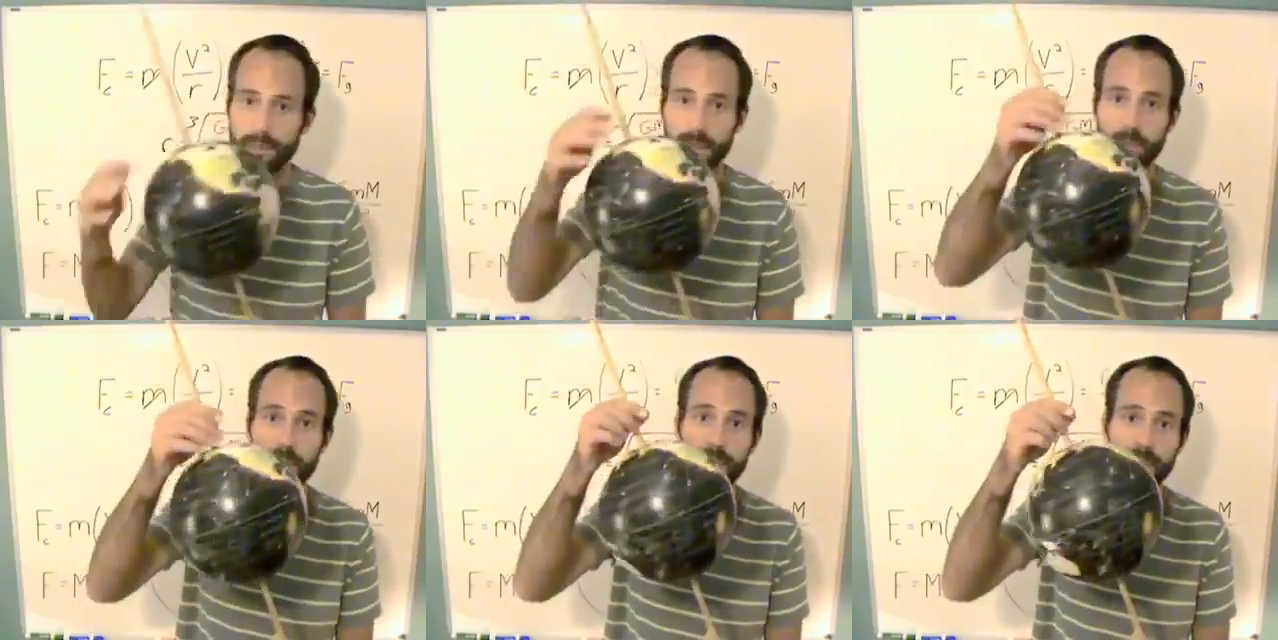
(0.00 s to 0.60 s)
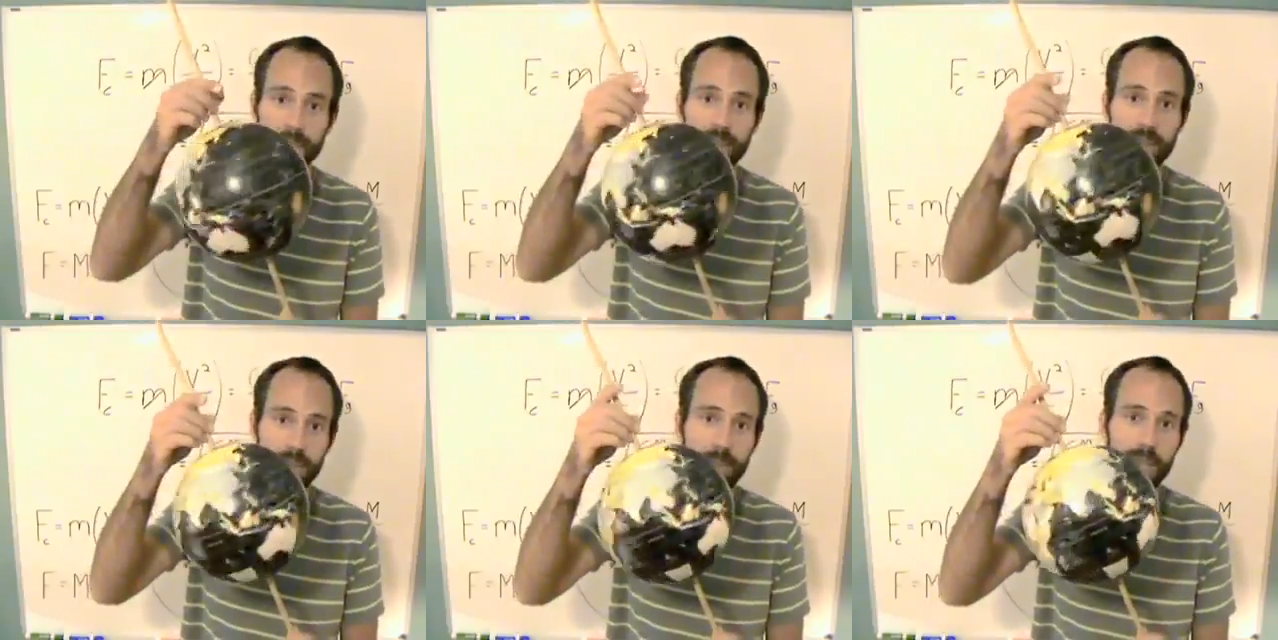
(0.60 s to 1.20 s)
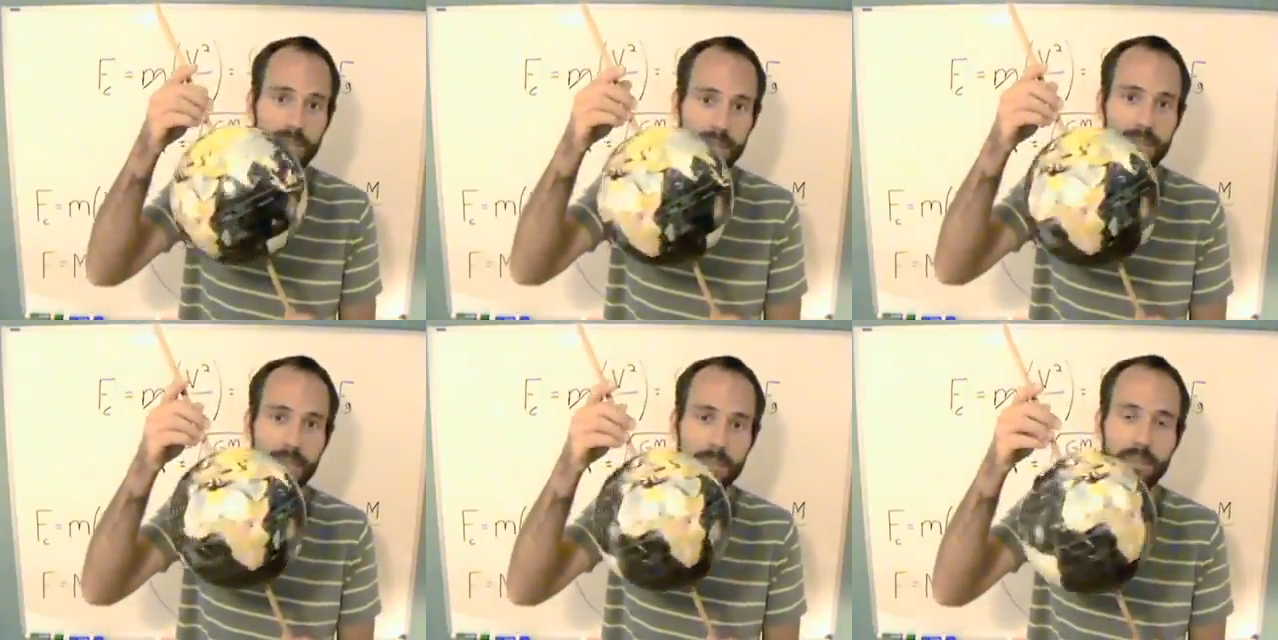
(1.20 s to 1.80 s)
and we're spinning and this is what makes the
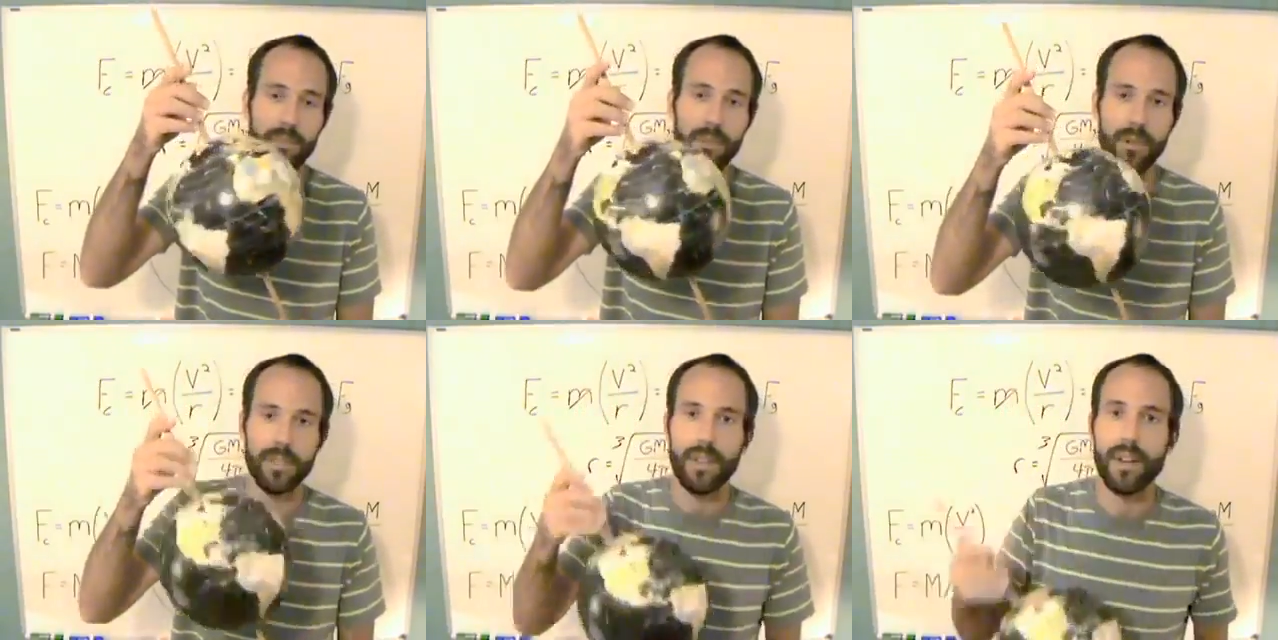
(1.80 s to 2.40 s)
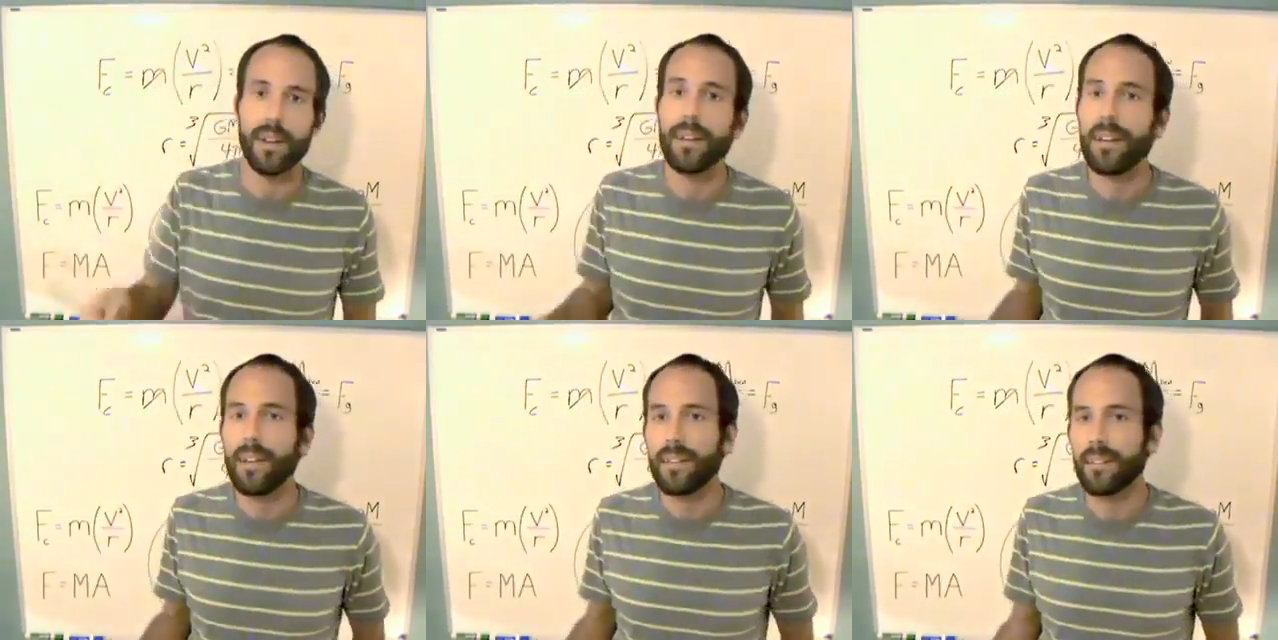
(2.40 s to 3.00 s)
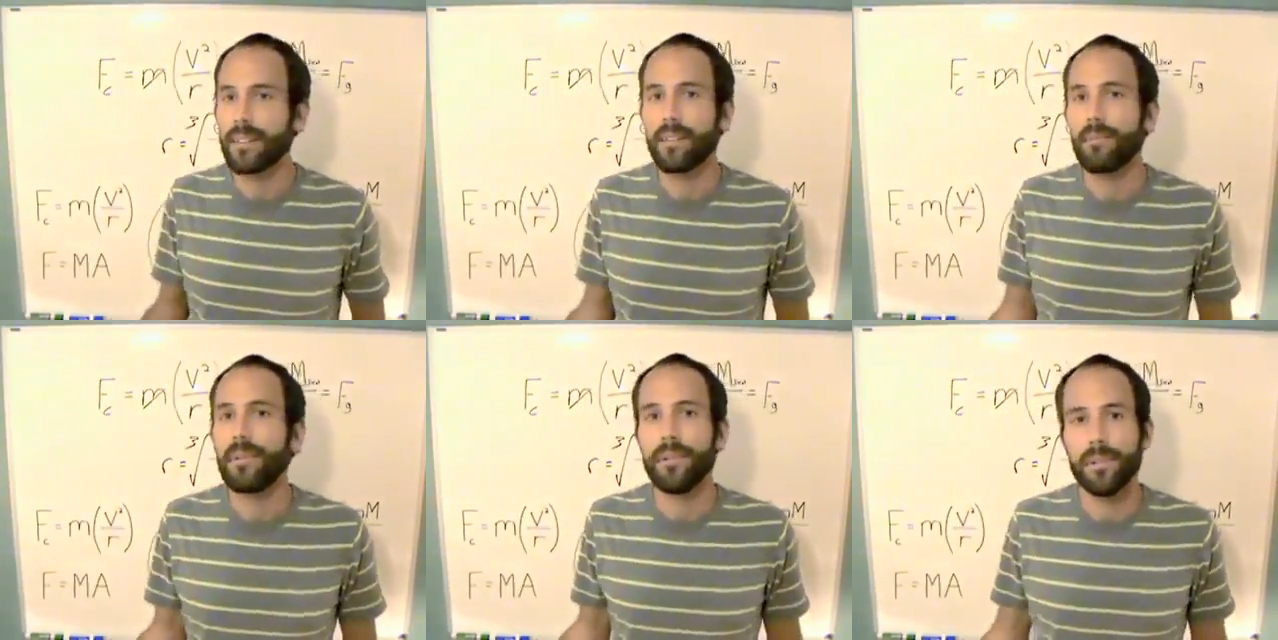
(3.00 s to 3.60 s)
sun move through our sky, that they
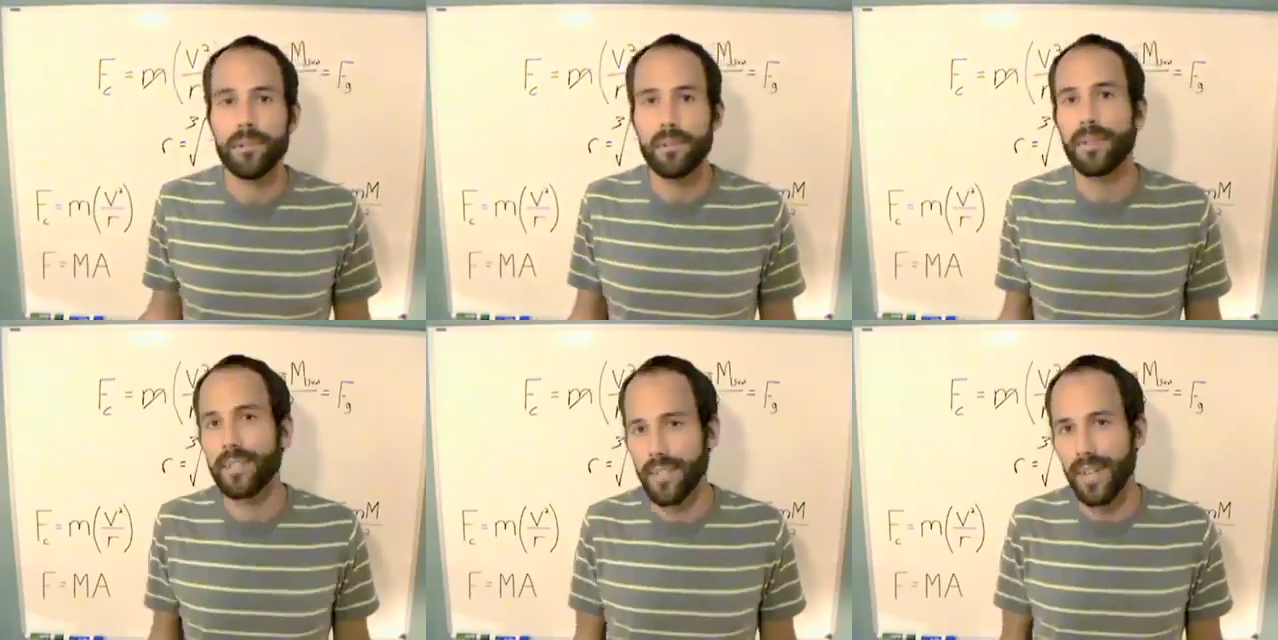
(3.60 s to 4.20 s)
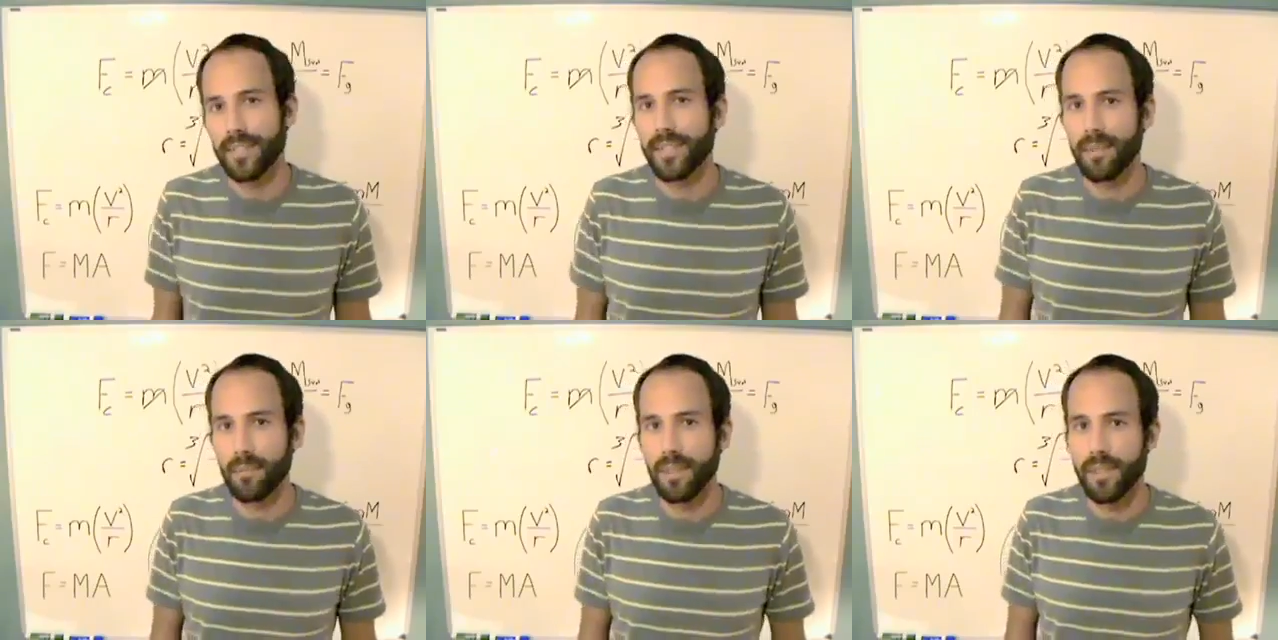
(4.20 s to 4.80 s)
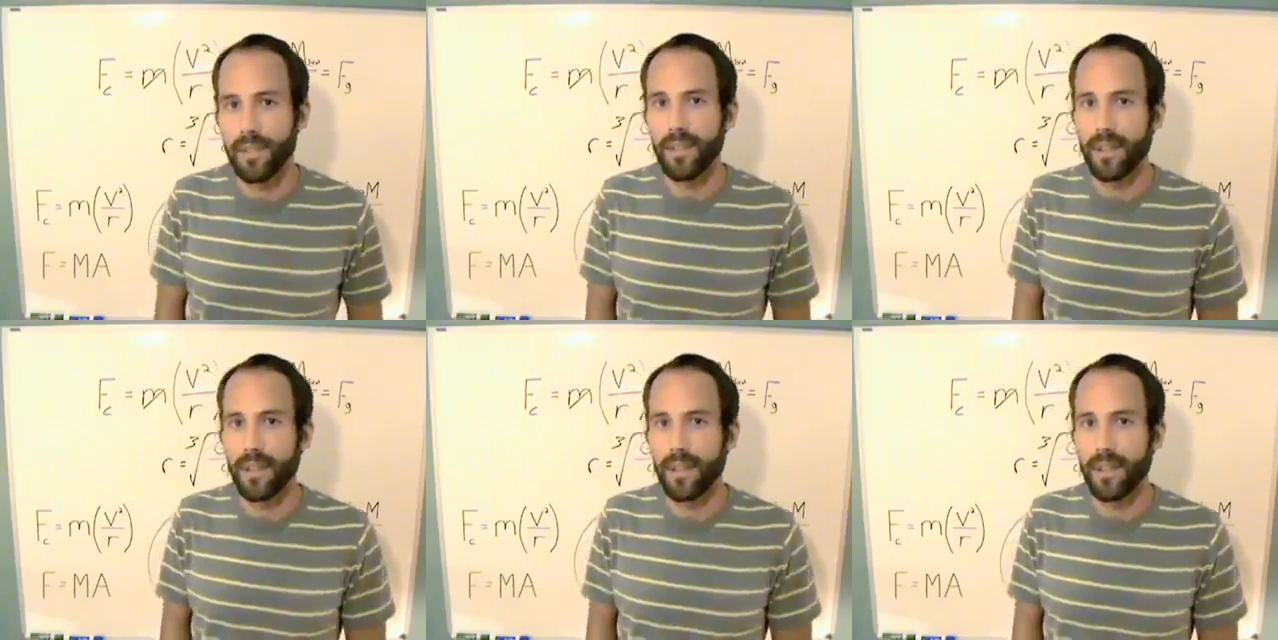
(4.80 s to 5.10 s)
wouldn't do the exact same thing.